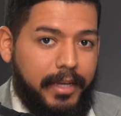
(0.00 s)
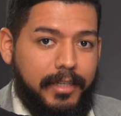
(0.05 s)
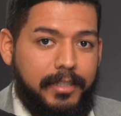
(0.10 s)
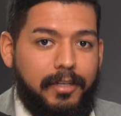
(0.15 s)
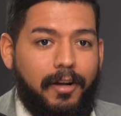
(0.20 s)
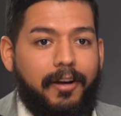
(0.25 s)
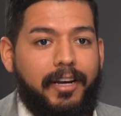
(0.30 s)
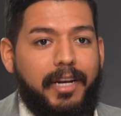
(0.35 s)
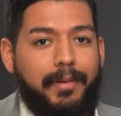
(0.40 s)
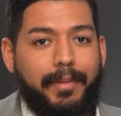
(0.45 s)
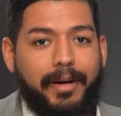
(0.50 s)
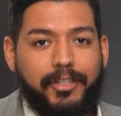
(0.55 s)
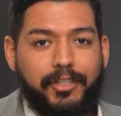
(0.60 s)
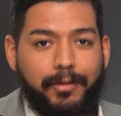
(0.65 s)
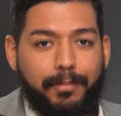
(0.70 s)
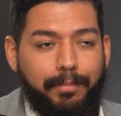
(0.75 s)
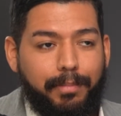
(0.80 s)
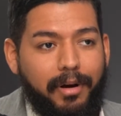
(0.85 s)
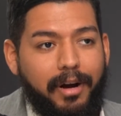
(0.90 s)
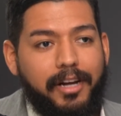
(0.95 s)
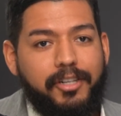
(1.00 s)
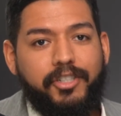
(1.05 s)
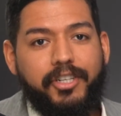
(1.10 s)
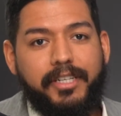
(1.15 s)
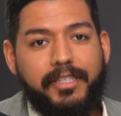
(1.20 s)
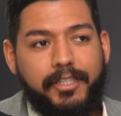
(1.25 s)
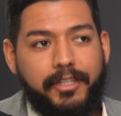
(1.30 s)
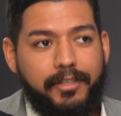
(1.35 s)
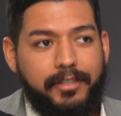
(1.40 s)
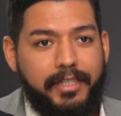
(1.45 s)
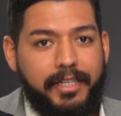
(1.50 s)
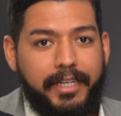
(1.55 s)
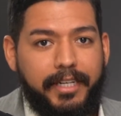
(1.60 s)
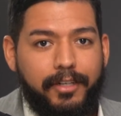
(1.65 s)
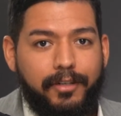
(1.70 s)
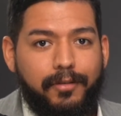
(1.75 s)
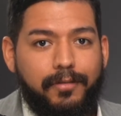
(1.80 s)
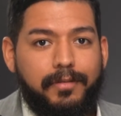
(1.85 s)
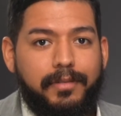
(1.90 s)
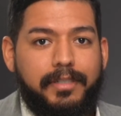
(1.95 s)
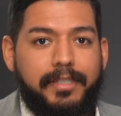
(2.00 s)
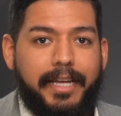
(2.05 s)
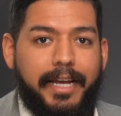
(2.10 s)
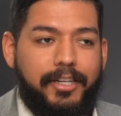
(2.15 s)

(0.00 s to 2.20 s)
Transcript: talking about your projects, your deals,